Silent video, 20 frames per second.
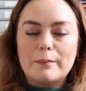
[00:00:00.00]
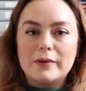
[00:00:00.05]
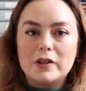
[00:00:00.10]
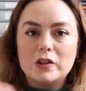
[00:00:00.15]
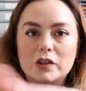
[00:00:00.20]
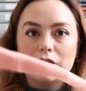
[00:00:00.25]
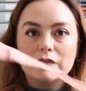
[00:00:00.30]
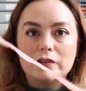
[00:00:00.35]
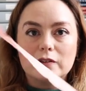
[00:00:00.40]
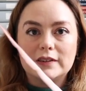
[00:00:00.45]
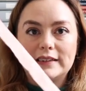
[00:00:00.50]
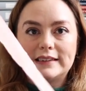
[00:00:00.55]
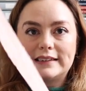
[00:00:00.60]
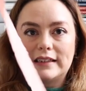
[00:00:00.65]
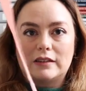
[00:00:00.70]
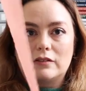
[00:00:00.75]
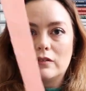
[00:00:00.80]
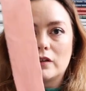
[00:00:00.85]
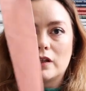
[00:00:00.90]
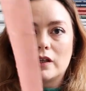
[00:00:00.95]
beautiful
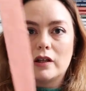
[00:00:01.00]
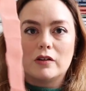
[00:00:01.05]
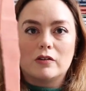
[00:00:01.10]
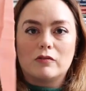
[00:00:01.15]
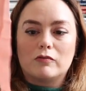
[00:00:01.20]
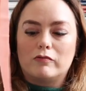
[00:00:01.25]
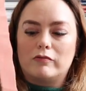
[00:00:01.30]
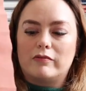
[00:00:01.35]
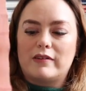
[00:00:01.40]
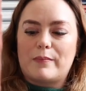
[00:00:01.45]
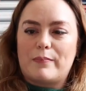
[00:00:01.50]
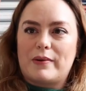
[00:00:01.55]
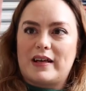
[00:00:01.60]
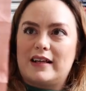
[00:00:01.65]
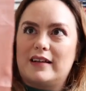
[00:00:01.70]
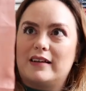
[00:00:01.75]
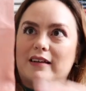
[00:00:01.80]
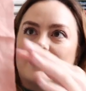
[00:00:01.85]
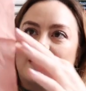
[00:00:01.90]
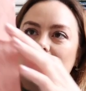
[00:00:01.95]
silk
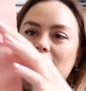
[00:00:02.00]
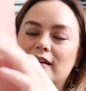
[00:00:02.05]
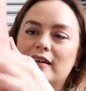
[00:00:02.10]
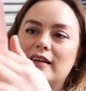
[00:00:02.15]
ribbon,